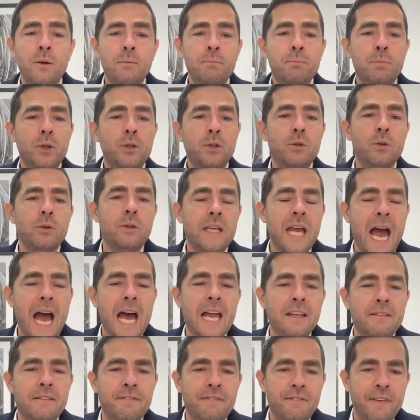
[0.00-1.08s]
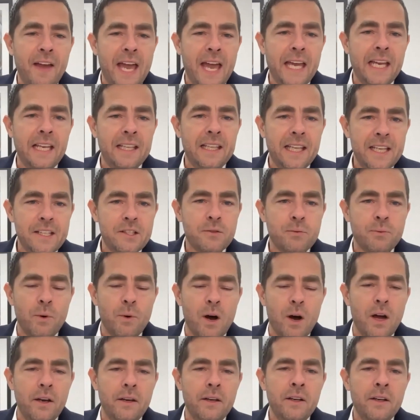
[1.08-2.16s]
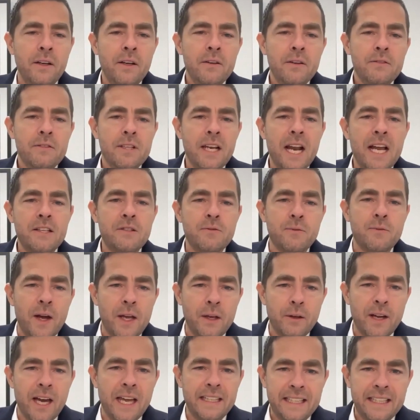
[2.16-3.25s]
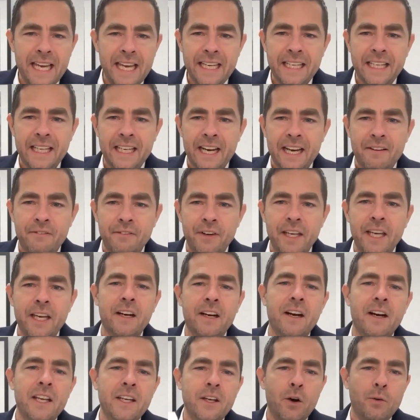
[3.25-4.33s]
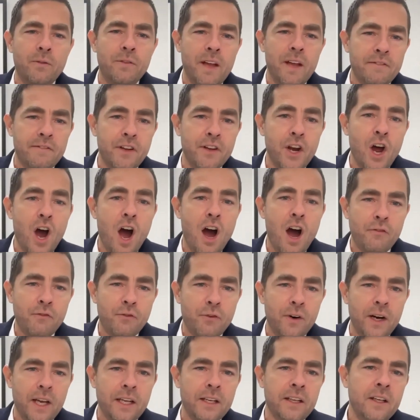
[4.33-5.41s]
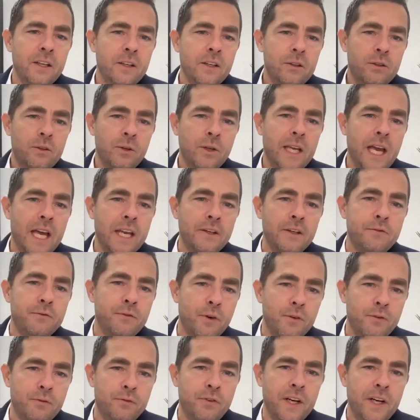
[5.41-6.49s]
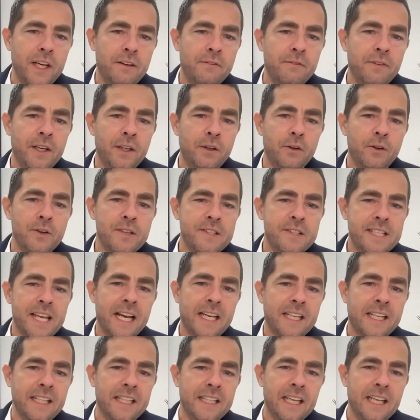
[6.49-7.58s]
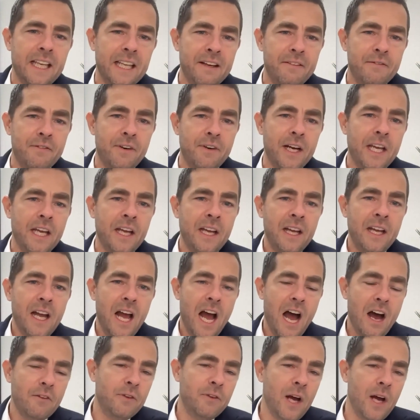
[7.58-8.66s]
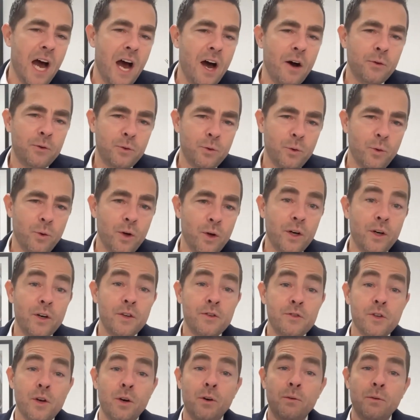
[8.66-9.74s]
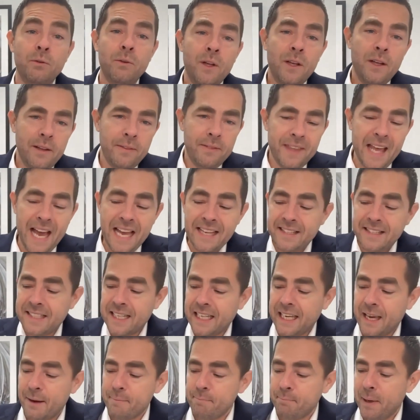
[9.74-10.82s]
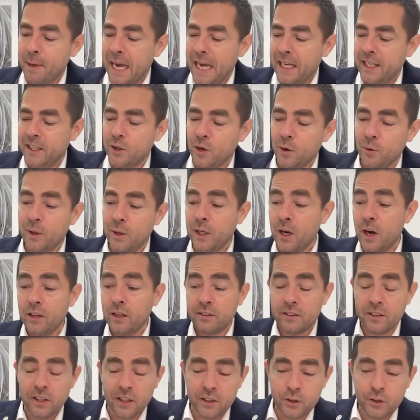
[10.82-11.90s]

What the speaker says: but you can't fail this one. So that's why you got to take it every year. And know we have an offering to get it for free with your second delivery of the out order. So that's a campaign going on till